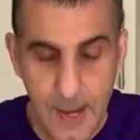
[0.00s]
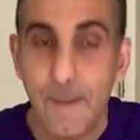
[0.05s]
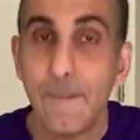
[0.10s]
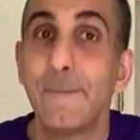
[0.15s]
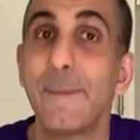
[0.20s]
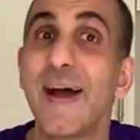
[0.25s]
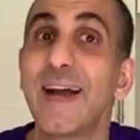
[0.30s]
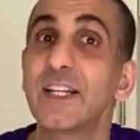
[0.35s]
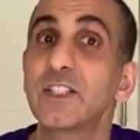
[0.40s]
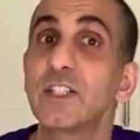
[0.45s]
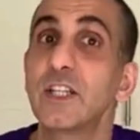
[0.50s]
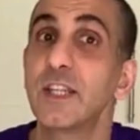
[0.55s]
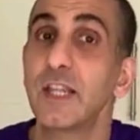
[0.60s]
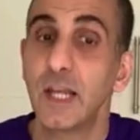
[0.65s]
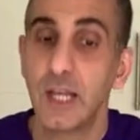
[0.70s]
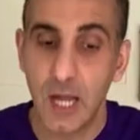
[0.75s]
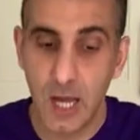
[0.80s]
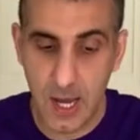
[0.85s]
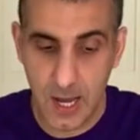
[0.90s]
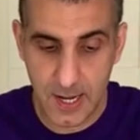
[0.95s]
Back to the
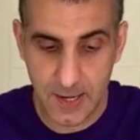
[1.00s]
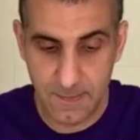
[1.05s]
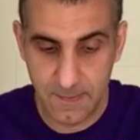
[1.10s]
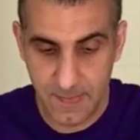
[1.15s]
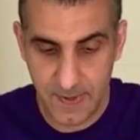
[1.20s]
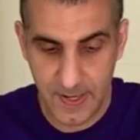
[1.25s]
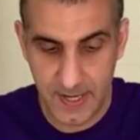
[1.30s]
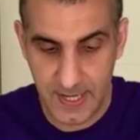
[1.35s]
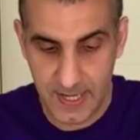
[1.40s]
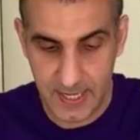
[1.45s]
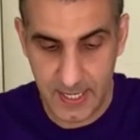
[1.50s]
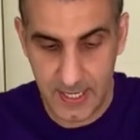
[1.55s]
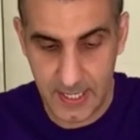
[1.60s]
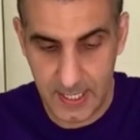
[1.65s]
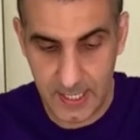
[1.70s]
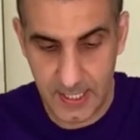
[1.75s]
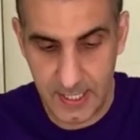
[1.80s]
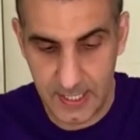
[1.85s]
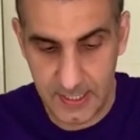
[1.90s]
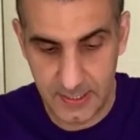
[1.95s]
lime
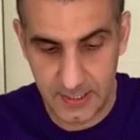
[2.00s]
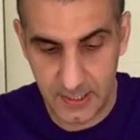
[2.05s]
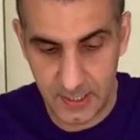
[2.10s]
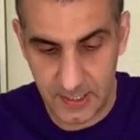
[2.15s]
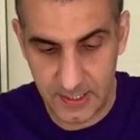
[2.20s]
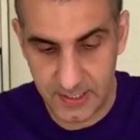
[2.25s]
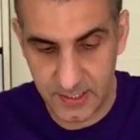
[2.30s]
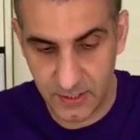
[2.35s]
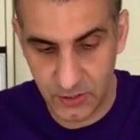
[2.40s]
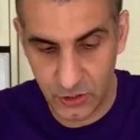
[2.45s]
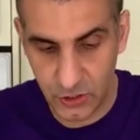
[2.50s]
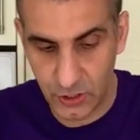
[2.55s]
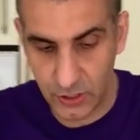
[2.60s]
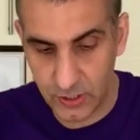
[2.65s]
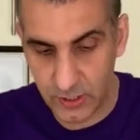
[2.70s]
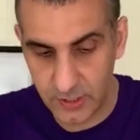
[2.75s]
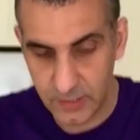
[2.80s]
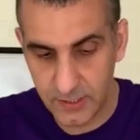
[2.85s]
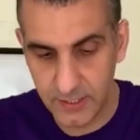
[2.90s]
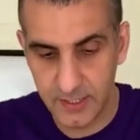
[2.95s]
and the icing
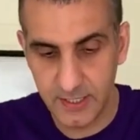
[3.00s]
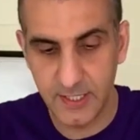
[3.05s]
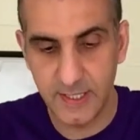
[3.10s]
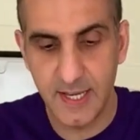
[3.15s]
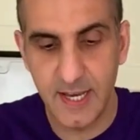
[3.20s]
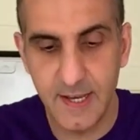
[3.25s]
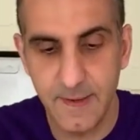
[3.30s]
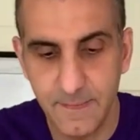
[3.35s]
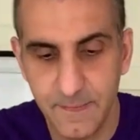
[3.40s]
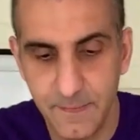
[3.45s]
sugar. See that?